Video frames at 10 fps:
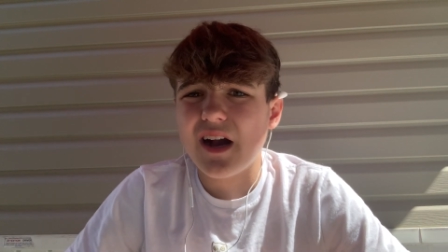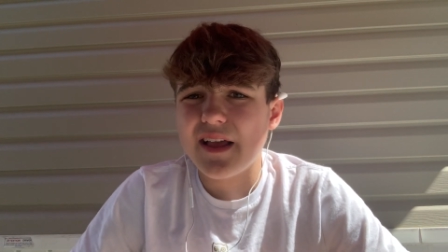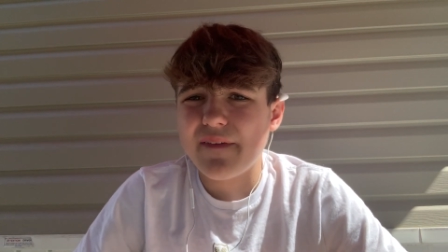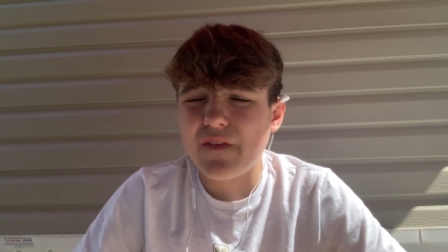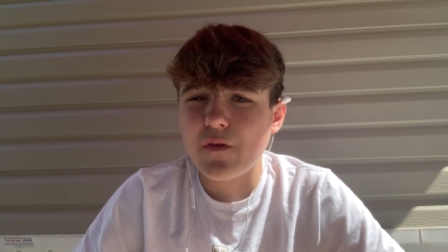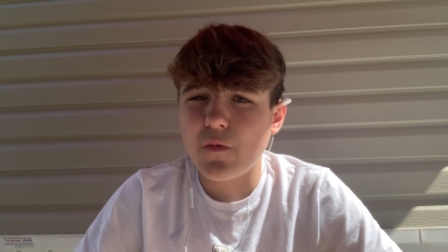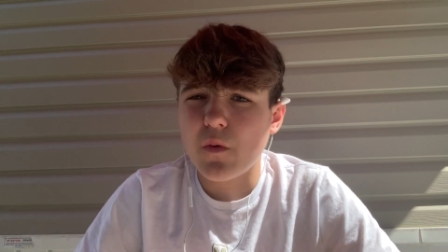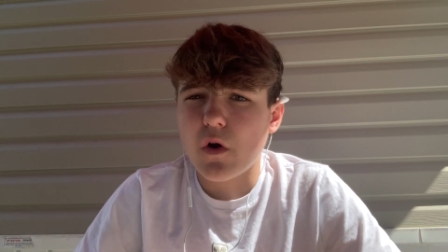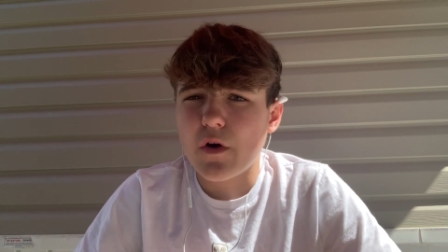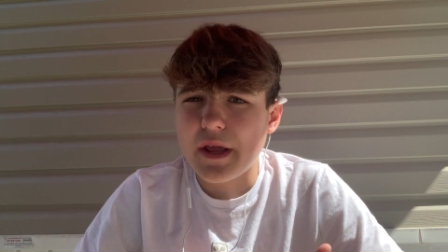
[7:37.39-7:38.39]
if
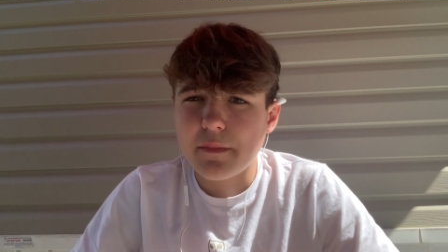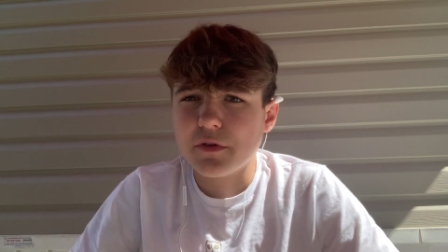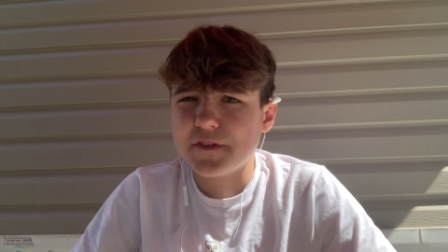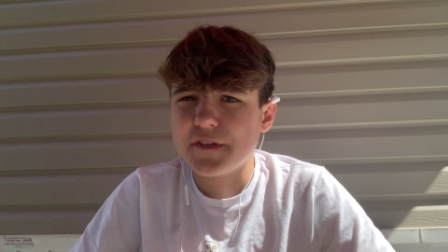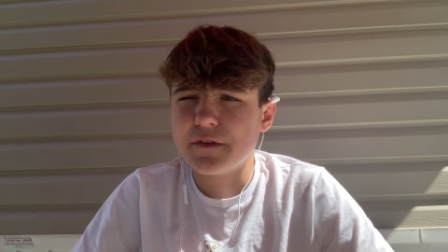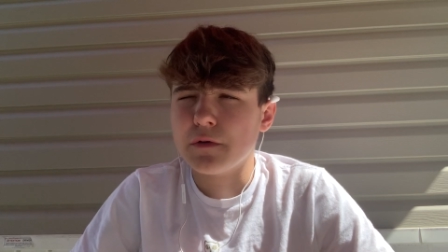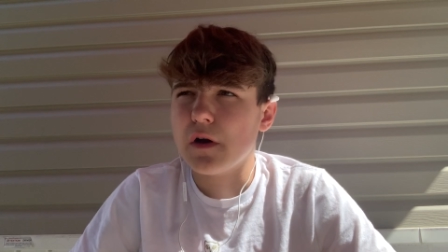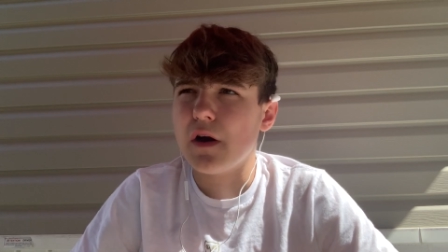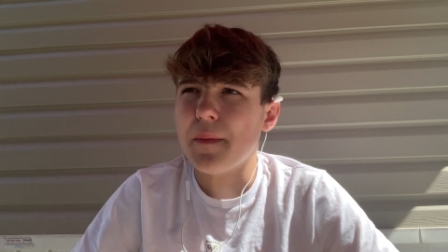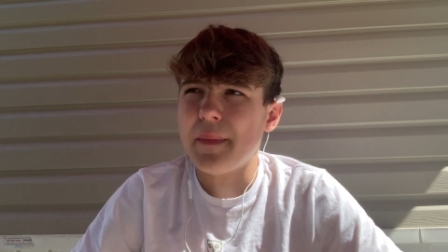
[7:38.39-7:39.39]
you are able to,
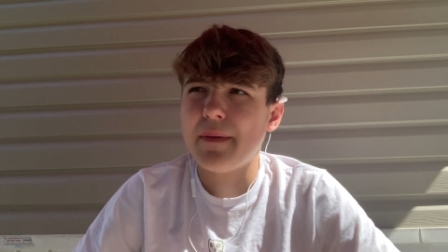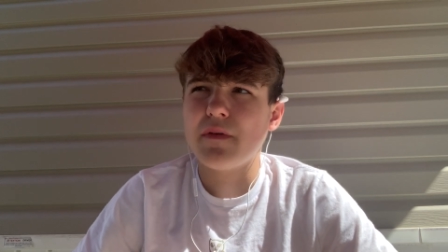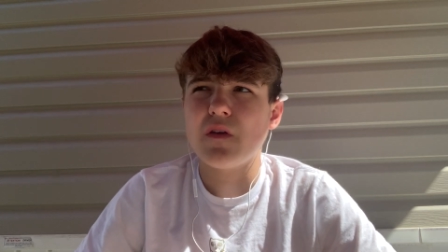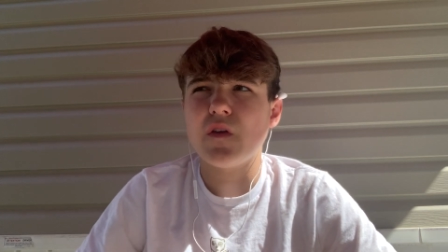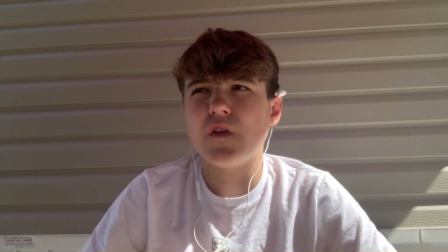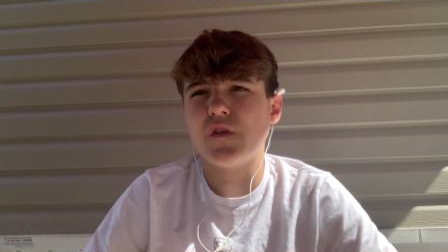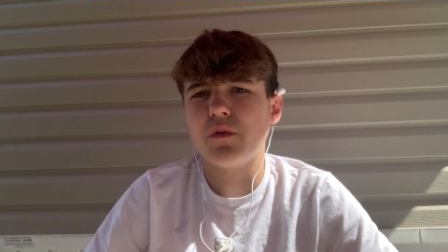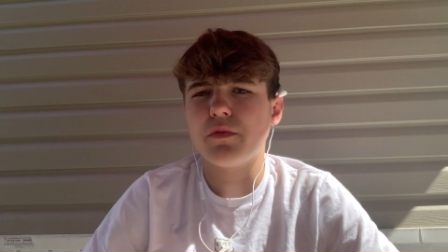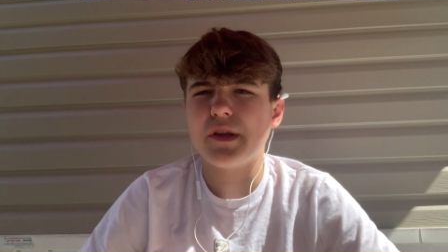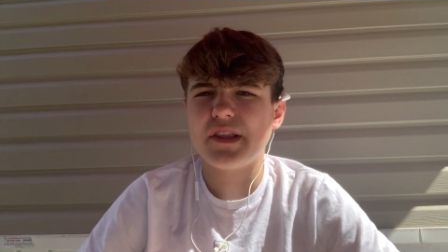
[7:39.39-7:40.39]
maybe
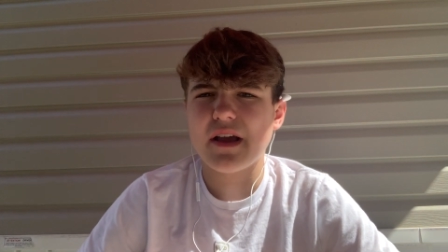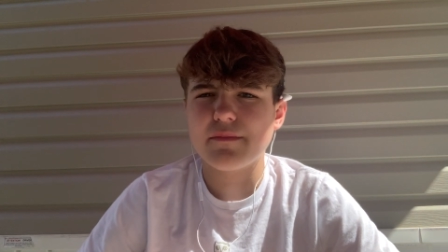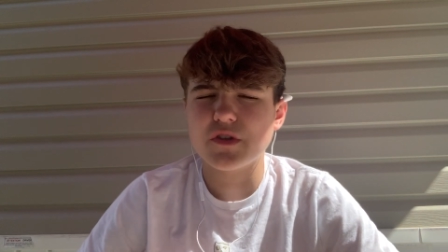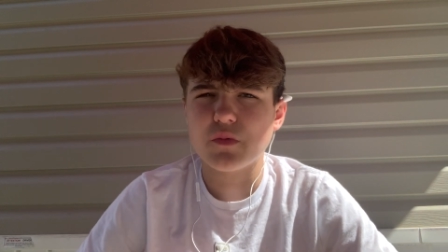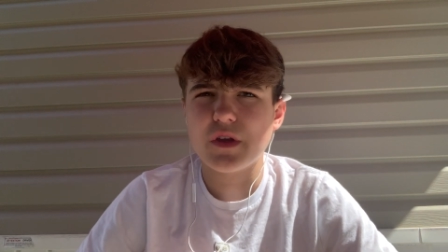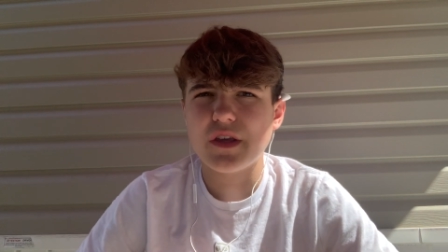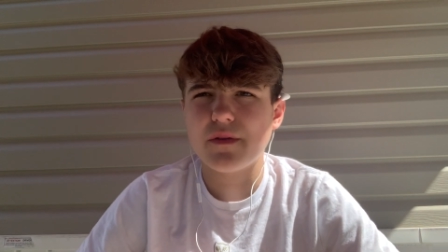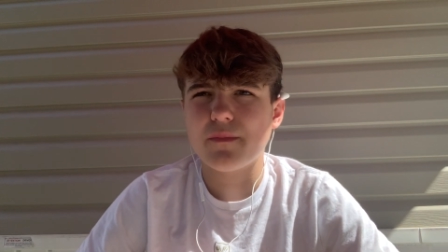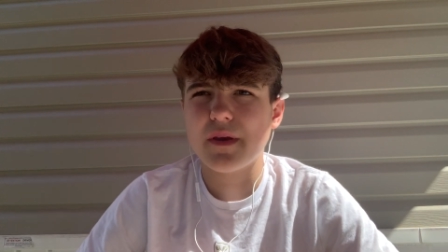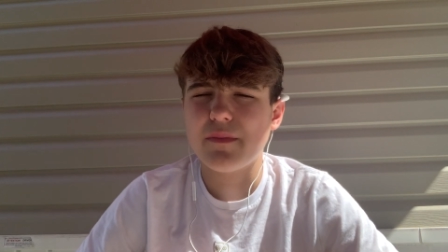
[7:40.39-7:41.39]
2-3 times a week,
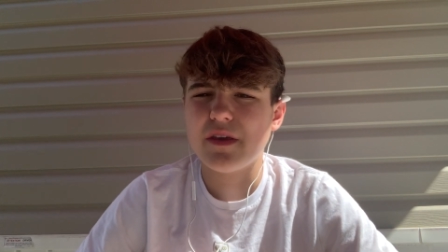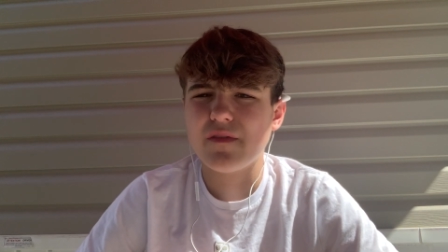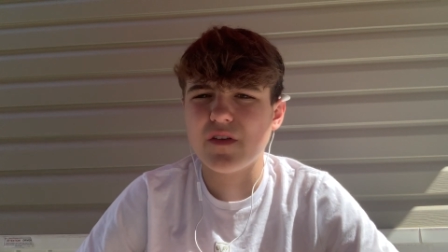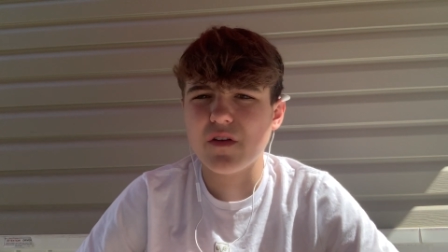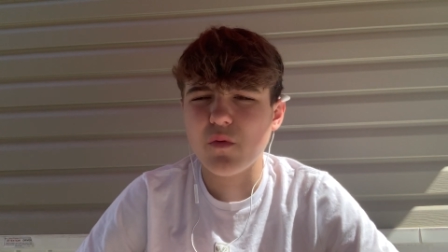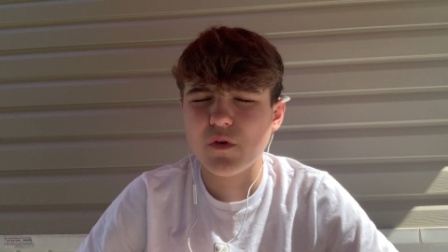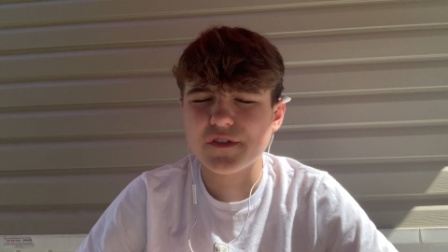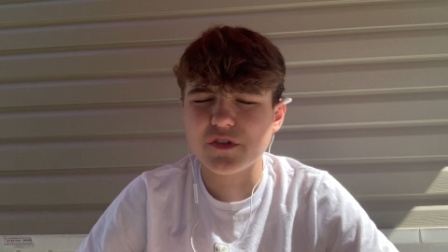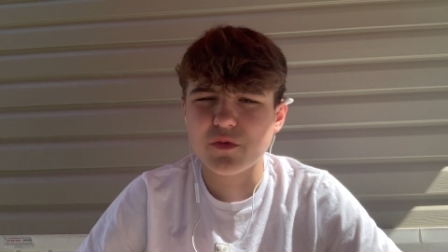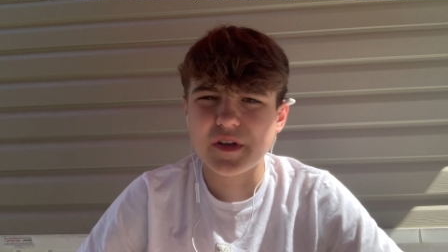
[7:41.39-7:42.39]
maybe even
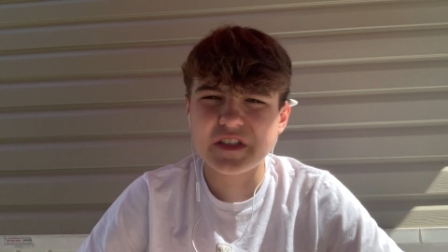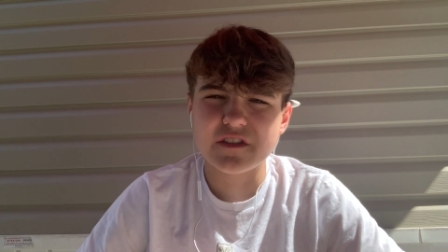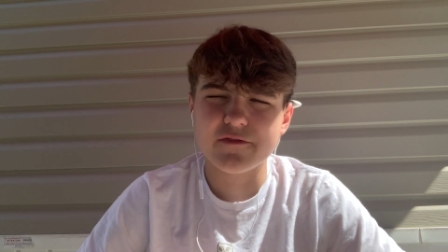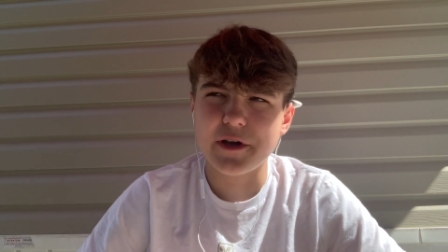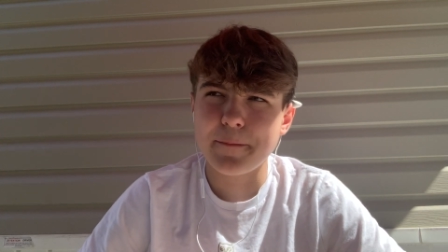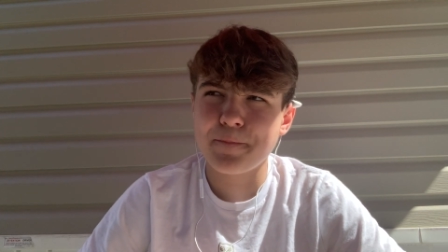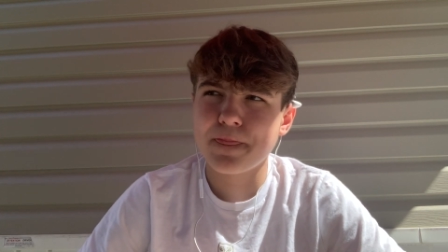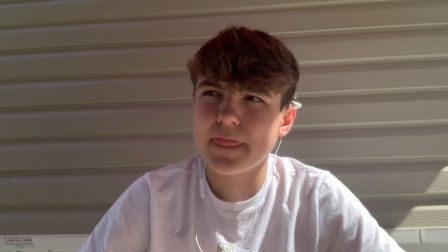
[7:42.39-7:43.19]
once or twice is fine.